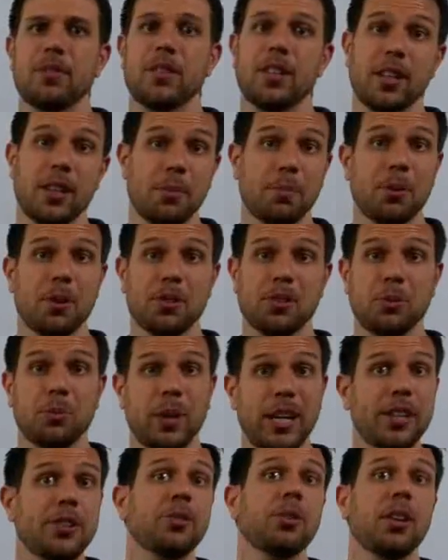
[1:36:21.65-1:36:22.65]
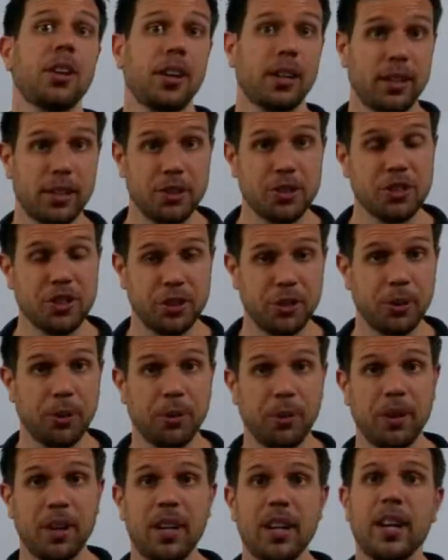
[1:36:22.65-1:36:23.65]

Did the person wait too long to sue?